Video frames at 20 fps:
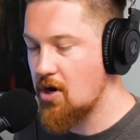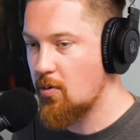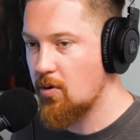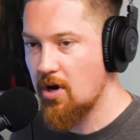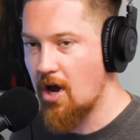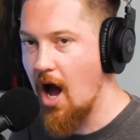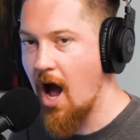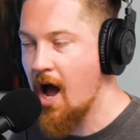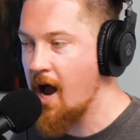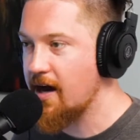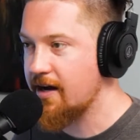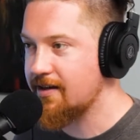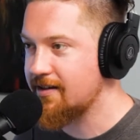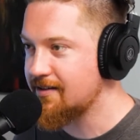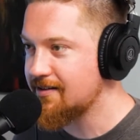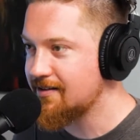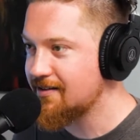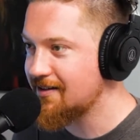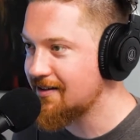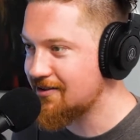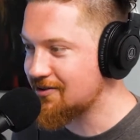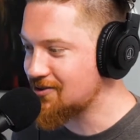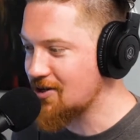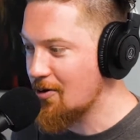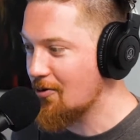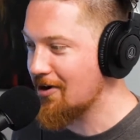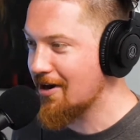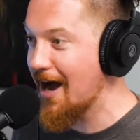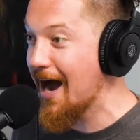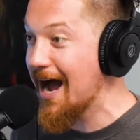nowhere to hide. Yeah. There's
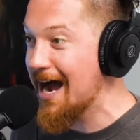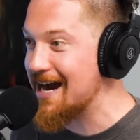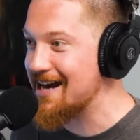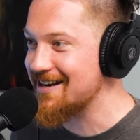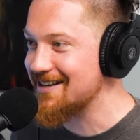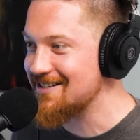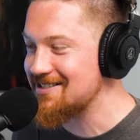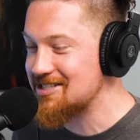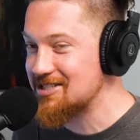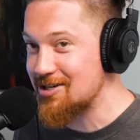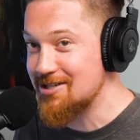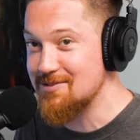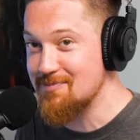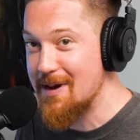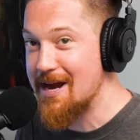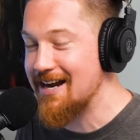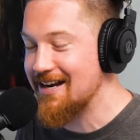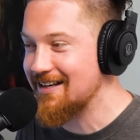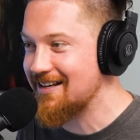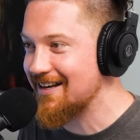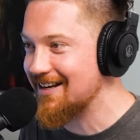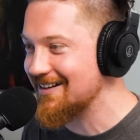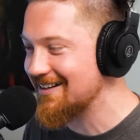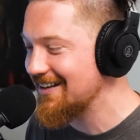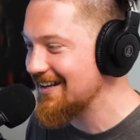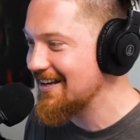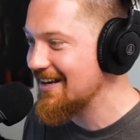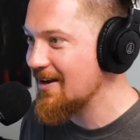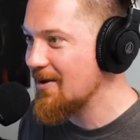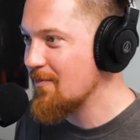nowhere to hide. And he starts panicking.
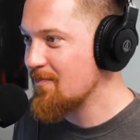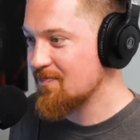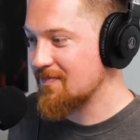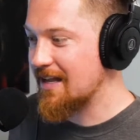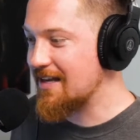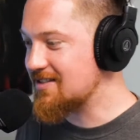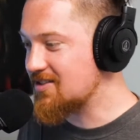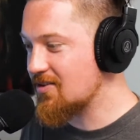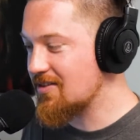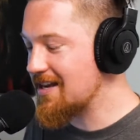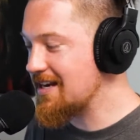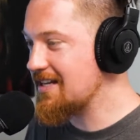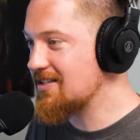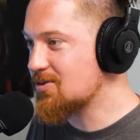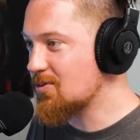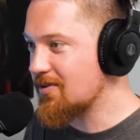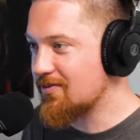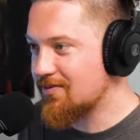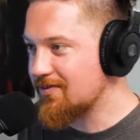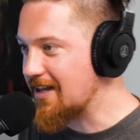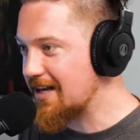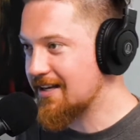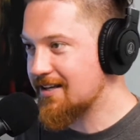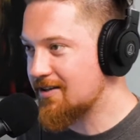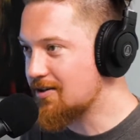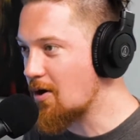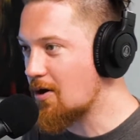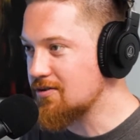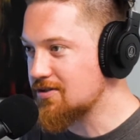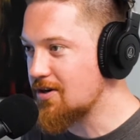And so then he sort of like
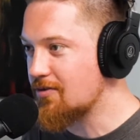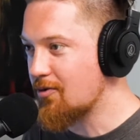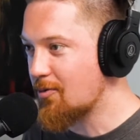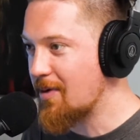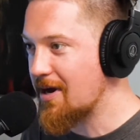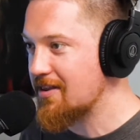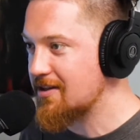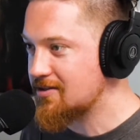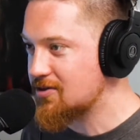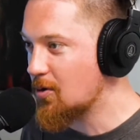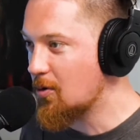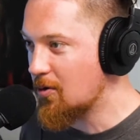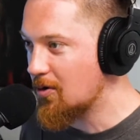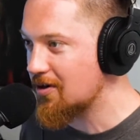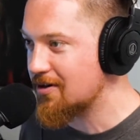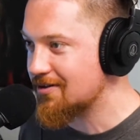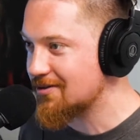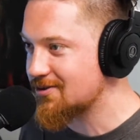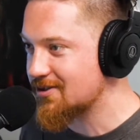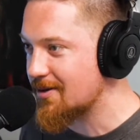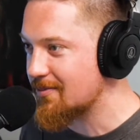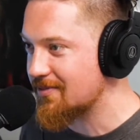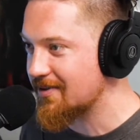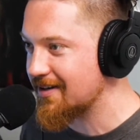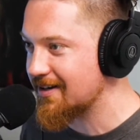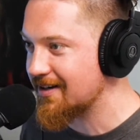goes over by the door or something.